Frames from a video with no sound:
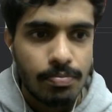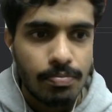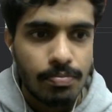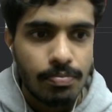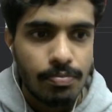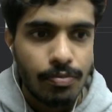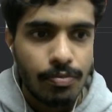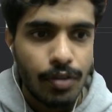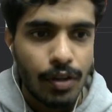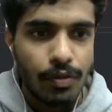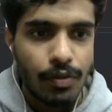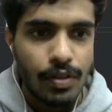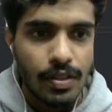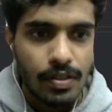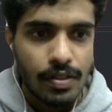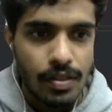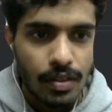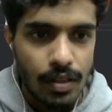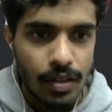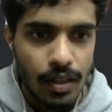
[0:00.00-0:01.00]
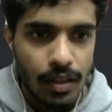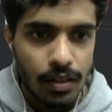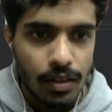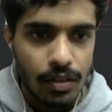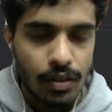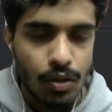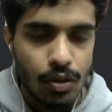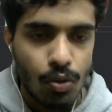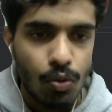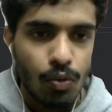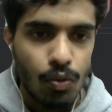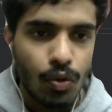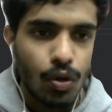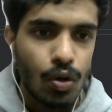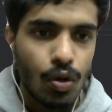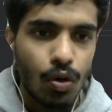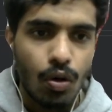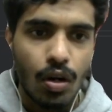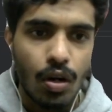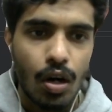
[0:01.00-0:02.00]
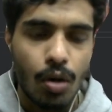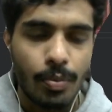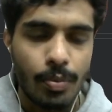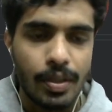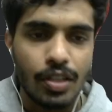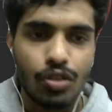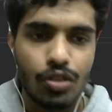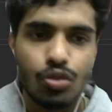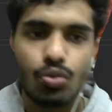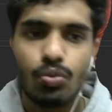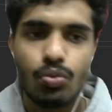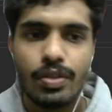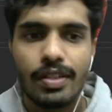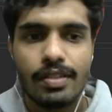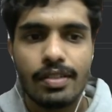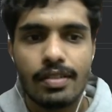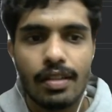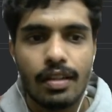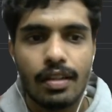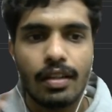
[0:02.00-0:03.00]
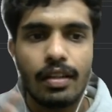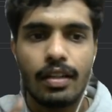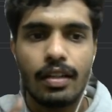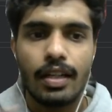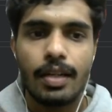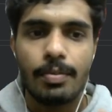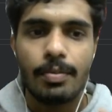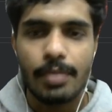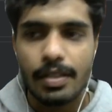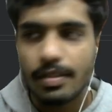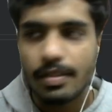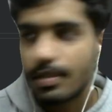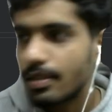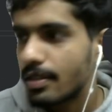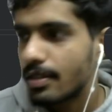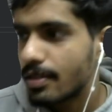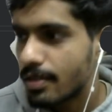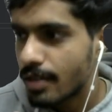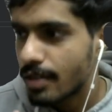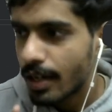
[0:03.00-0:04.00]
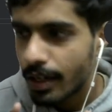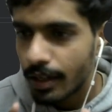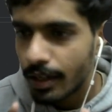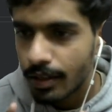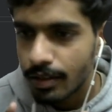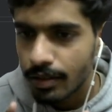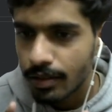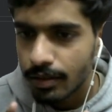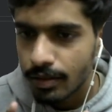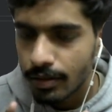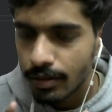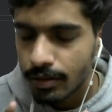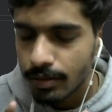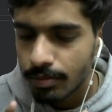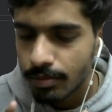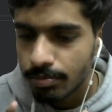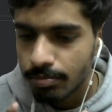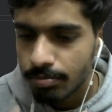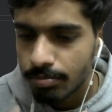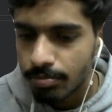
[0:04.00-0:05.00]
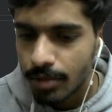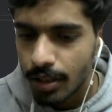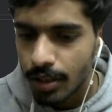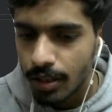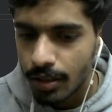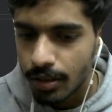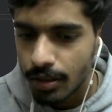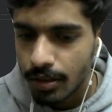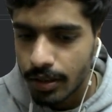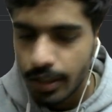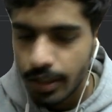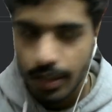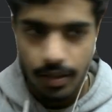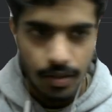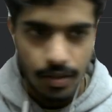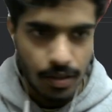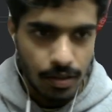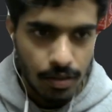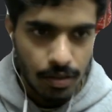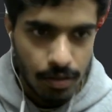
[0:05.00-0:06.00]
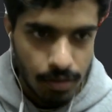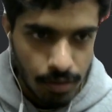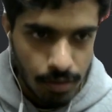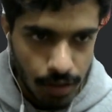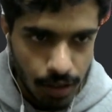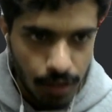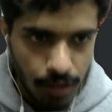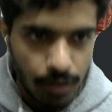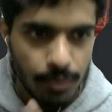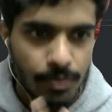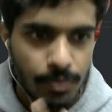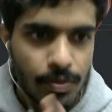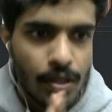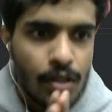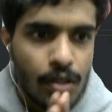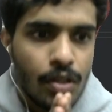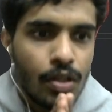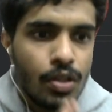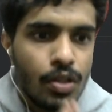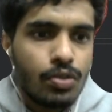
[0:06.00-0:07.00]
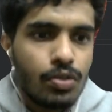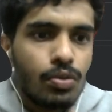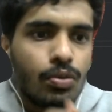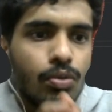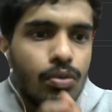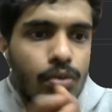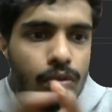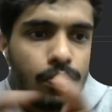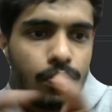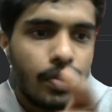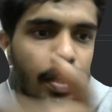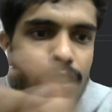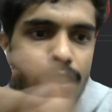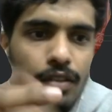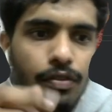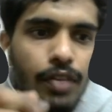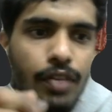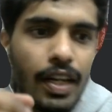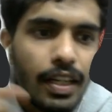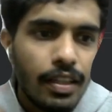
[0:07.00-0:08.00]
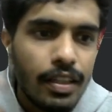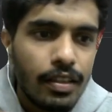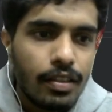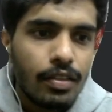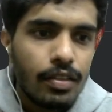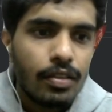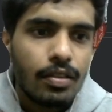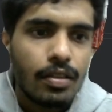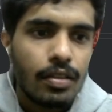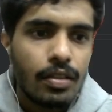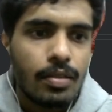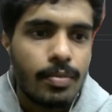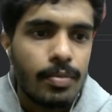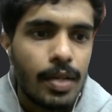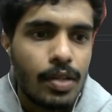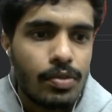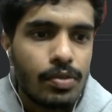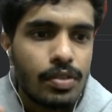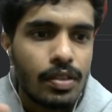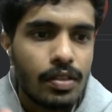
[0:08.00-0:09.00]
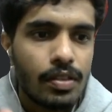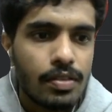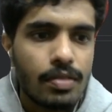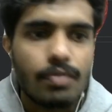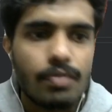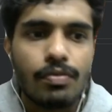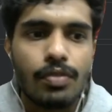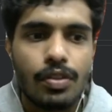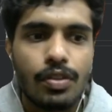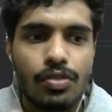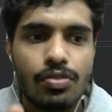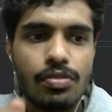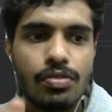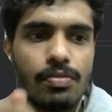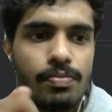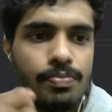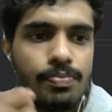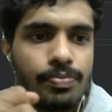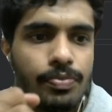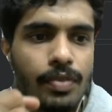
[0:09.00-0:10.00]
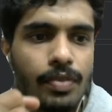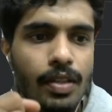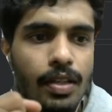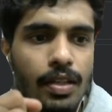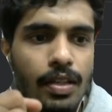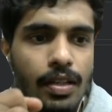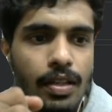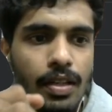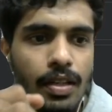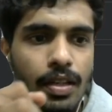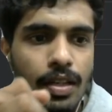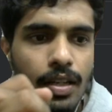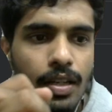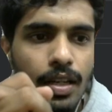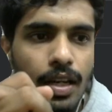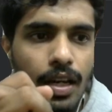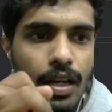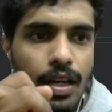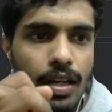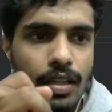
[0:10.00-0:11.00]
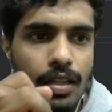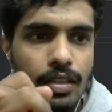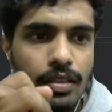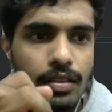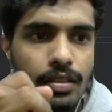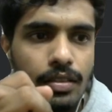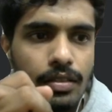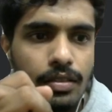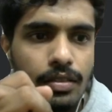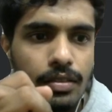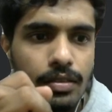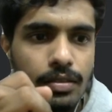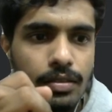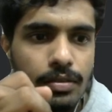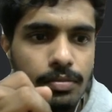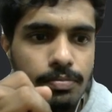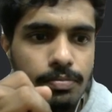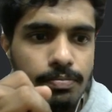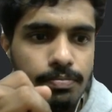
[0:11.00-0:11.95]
frequency, right? The overall how many students are currently present inside the data set, right? So we can find it by using the sum function, and the